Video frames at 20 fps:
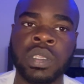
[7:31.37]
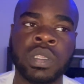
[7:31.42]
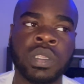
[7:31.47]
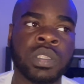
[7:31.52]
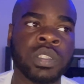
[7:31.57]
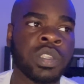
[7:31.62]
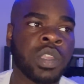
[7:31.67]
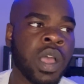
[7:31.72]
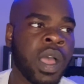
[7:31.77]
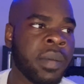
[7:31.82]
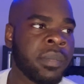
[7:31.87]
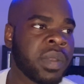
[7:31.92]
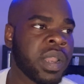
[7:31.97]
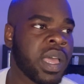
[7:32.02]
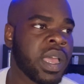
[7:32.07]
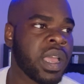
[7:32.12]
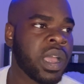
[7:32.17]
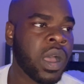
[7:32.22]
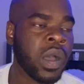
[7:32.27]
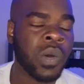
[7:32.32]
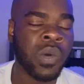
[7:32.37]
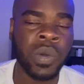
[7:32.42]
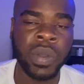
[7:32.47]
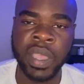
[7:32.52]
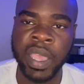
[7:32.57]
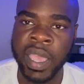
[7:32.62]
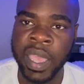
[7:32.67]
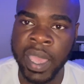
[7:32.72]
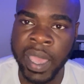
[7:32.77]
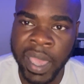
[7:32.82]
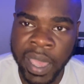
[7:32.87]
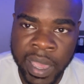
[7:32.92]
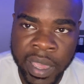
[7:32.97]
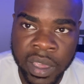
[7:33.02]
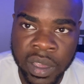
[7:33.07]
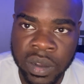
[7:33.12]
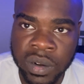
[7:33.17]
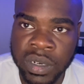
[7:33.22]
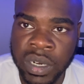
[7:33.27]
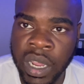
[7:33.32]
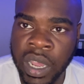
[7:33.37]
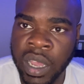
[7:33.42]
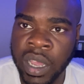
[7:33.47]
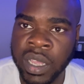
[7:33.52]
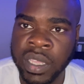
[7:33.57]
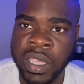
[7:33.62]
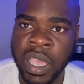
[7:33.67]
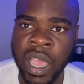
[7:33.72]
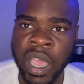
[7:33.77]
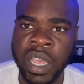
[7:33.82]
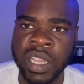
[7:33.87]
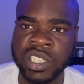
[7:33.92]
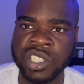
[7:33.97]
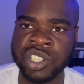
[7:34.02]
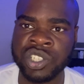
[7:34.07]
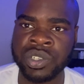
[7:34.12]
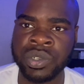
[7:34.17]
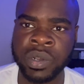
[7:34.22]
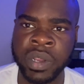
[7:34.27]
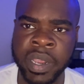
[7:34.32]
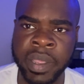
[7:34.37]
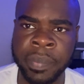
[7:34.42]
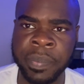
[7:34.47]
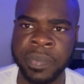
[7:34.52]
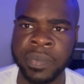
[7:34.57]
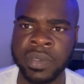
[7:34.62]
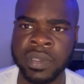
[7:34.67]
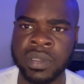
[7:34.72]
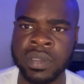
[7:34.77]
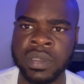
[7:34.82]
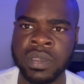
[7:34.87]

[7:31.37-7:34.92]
So I'm like, oh, hell no, nah. y'all tripping.